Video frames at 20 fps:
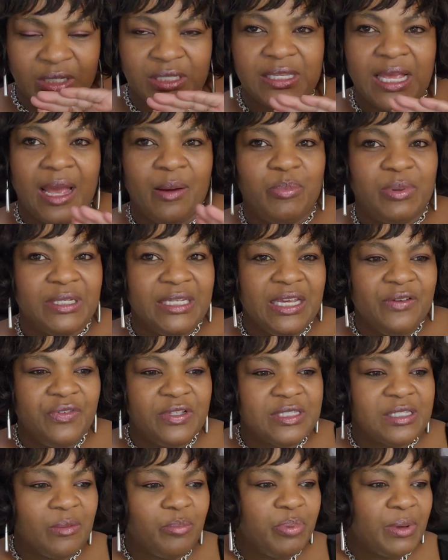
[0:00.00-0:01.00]
I believe
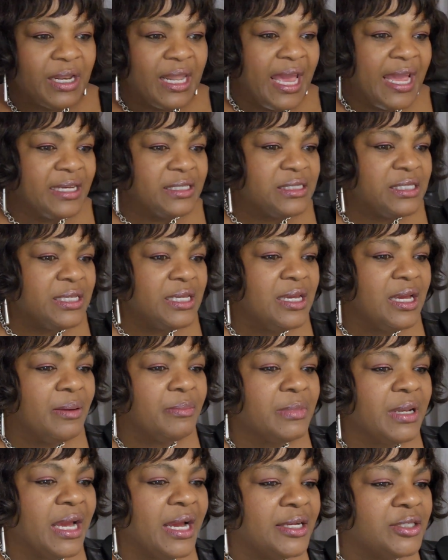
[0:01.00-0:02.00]
it's a black tea.
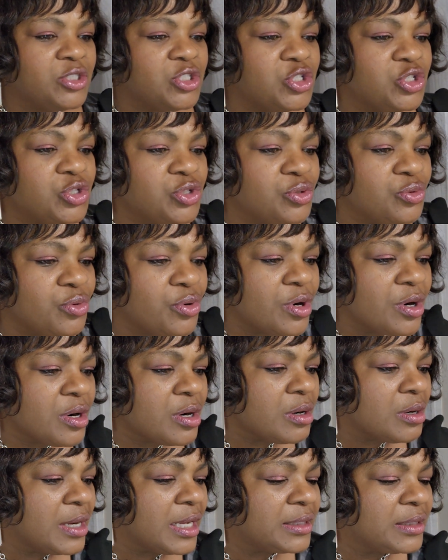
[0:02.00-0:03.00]
I'm not
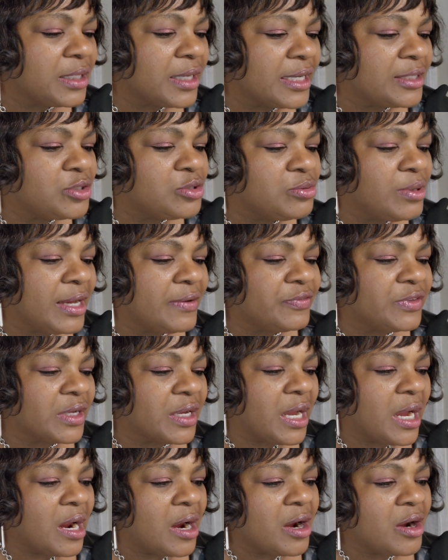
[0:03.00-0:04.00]
sure. I think I do have the
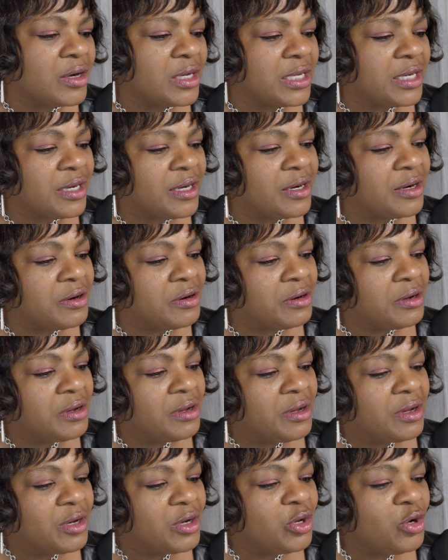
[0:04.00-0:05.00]
card here.
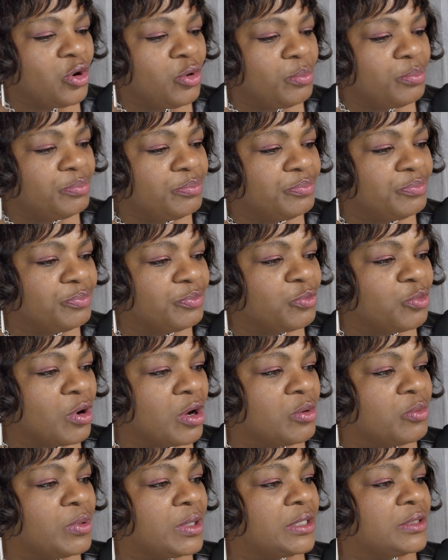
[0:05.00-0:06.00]
Nope,
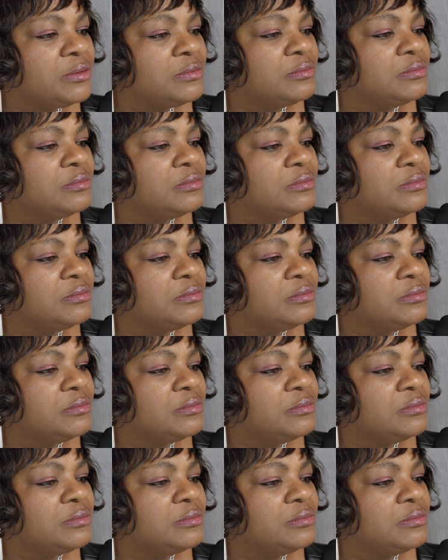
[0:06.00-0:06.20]
wrong one.